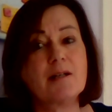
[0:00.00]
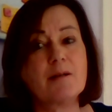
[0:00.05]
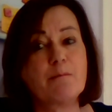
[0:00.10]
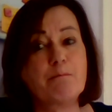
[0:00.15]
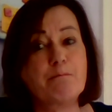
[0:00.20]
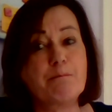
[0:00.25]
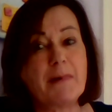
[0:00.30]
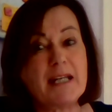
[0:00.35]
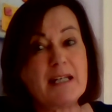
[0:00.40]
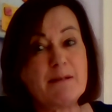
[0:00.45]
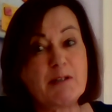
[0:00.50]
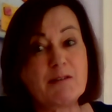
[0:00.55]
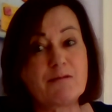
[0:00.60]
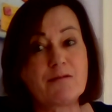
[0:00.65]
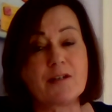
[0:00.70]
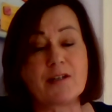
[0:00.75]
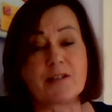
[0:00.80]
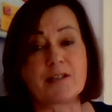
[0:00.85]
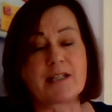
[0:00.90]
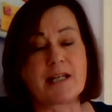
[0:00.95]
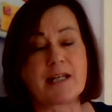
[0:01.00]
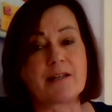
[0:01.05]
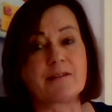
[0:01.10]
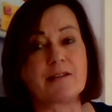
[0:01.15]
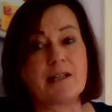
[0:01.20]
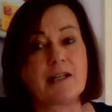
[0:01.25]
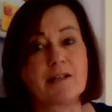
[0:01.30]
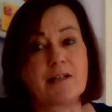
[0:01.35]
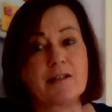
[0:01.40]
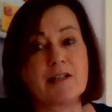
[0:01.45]
Maybe further down the
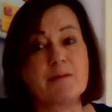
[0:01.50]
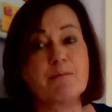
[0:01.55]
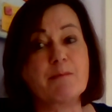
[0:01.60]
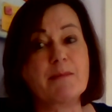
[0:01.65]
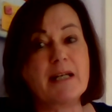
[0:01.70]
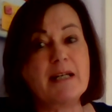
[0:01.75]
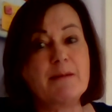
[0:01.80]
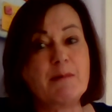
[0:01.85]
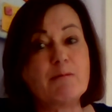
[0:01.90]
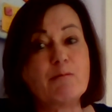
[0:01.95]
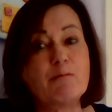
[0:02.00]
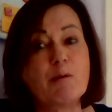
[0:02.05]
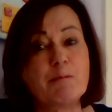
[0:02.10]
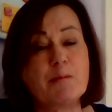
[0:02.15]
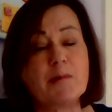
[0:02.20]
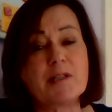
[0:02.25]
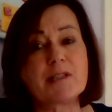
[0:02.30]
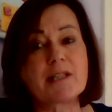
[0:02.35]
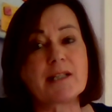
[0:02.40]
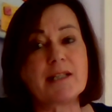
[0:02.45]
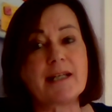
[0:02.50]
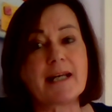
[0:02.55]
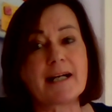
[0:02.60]
line, maybe when we see